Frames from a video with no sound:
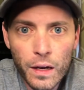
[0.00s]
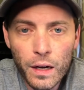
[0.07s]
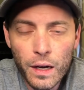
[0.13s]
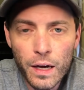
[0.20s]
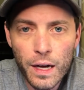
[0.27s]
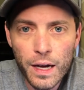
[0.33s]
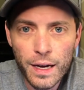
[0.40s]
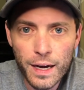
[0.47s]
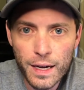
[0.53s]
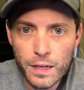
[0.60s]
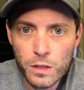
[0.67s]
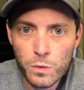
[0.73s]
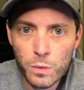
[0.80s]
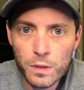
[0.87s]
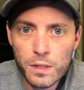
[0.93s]
Hey
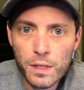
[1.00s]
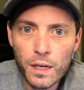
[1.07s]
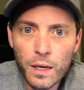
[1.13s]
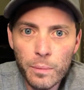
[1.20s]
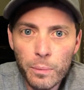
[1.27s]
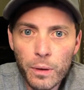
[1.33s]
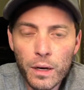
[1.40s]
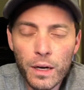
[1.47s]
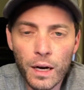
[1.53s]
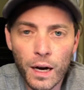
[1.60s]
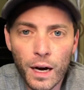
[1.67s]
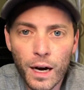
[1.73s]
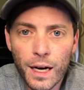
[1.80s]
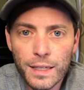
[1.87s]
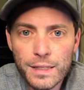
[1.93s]
guys, what's up?
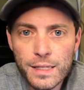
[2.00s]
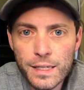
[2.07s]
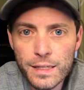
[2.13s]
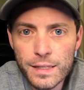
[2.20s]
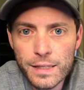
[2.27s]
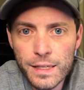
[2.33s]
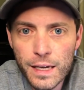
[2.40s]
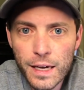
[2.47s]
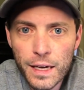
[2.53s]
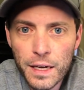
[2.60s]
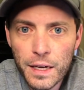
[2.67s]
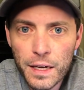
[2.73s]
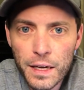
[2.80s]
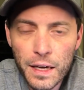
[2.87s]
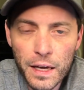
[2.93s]
Uh,
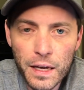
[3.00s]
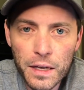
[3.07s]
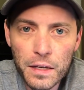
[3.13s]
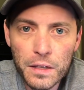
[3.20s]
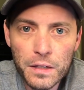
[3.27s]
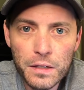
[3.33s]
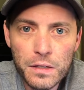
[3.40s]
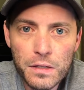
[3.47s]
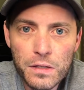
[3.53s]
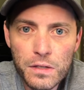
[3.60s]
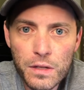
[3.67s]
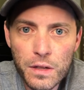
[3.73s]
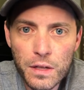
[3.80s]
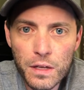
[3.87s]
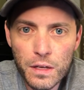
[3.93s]
today
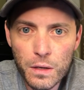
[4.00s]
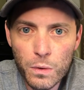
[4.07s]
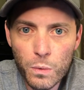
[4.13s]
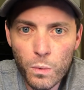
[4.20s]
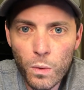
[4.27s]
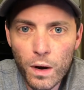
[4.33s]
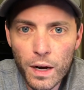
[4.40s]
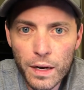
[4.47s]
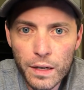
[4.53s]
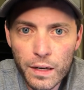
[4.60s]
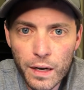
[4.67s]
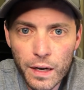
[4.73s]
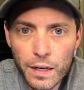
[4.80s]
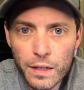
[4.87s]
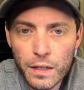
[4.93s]
is the
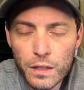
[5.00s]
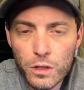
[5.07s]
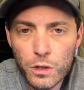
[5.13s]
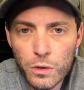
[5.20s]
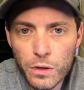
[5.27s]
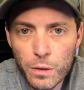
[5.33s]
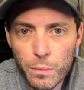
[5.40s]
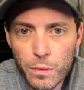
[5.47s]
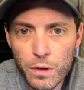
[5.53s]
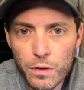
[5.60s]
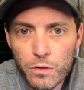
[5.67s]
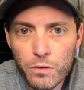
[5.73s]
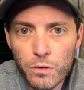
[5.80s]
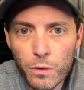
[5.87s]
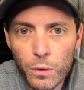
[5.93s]
Y90
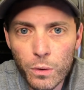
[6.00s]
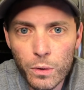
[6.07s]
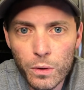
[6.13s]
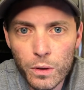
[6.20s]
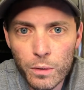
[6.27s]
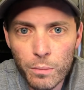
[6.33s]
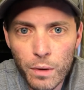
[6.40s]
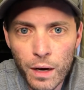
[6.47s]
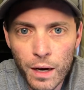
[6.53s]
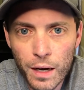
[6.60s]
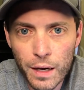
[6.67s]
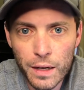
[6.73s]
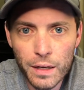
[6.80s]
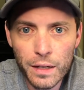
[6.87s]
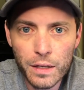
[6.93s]
treatment for
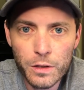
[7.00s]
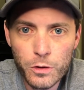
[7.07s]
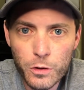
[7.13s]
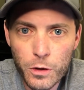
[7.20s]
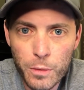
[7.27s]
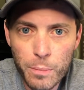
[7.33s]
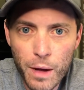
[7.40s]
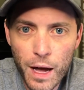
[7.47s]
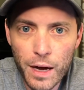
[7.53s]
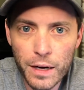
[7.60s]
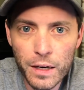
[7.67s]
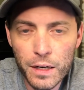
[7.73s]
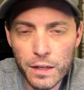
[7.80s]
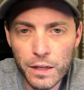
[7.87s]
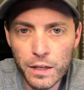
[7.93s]
my
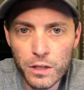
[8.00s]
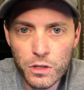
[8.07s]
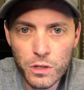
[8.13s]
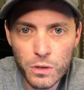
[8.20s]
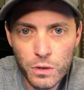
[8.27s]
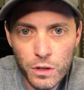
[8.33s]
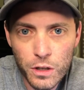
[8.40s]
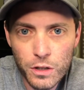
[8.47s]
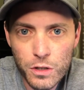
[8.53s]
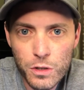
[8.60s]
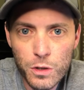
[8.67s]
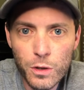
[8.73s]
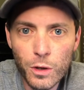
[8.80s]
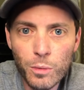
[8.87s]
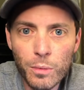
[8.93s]
intrahepatic
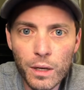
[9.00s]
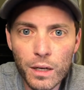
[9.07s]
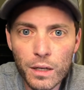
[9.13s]
cholangiocarcinoma.